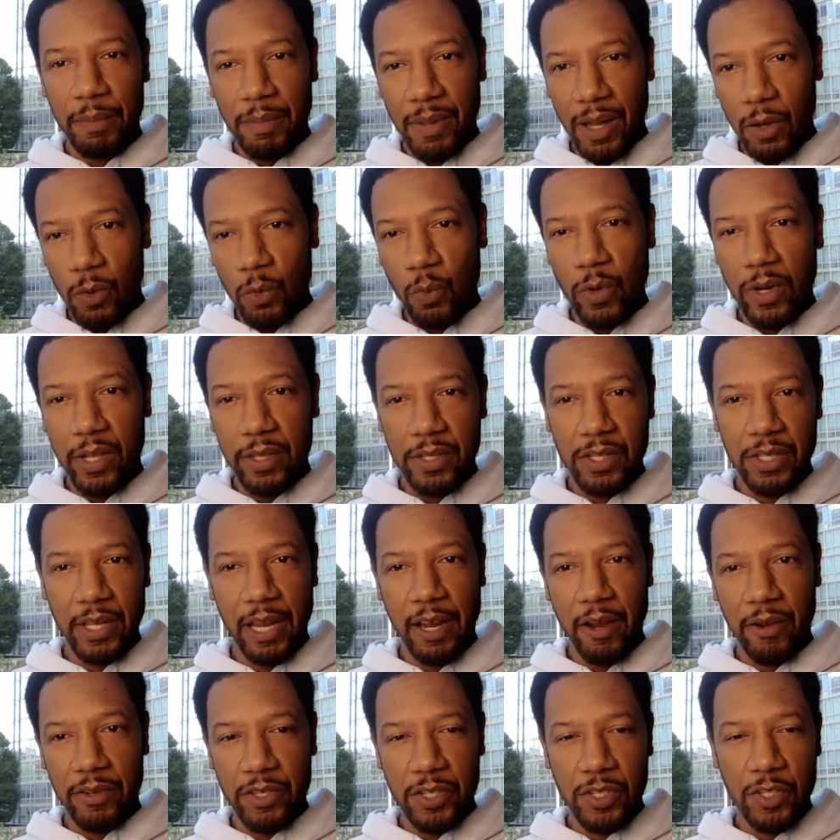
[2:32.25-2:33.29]
about where this
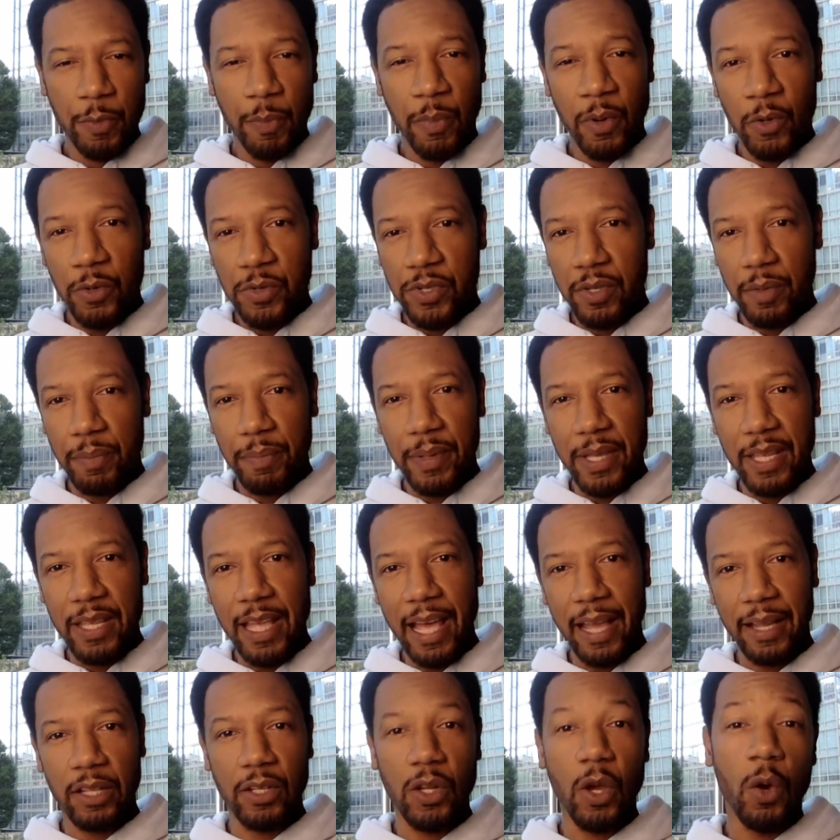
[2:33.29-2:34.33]
character is supposed to be,
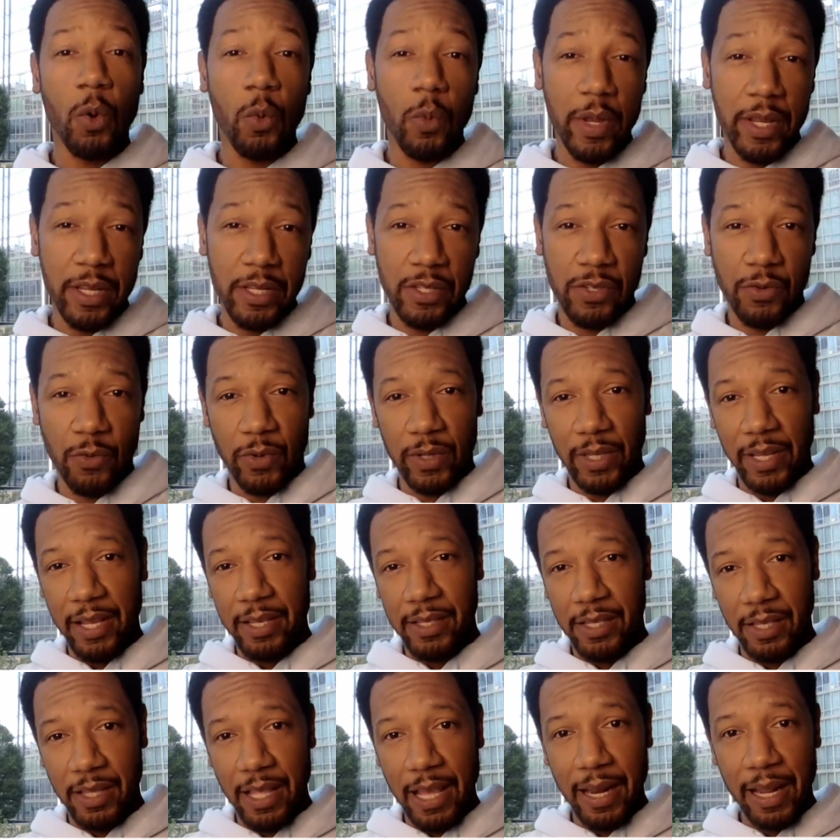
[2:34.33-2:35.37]
I can always
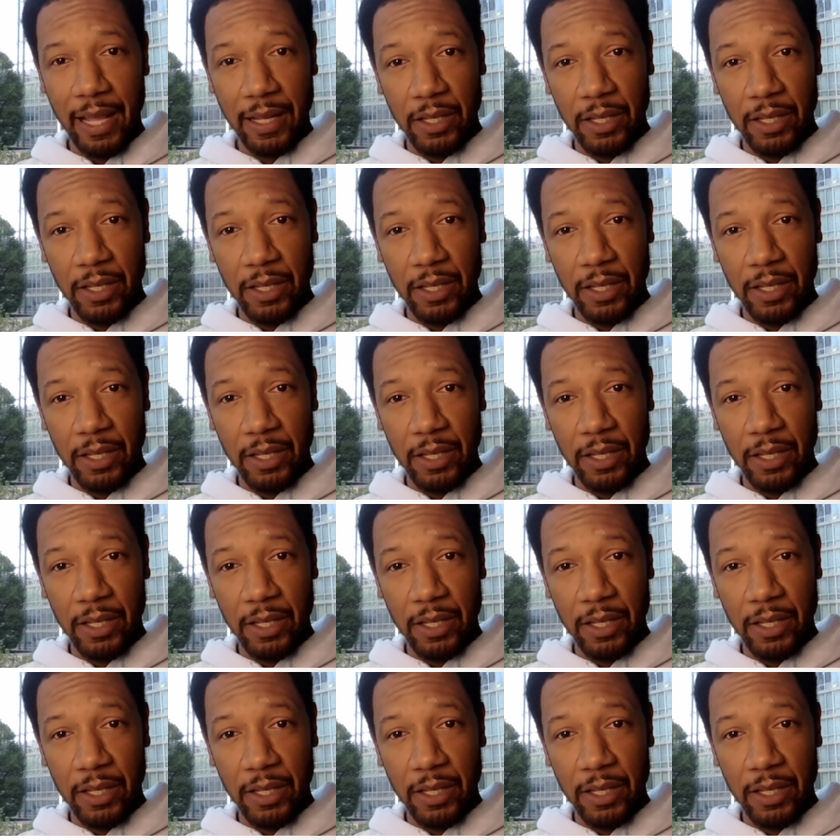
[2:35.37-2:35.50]
relate to that.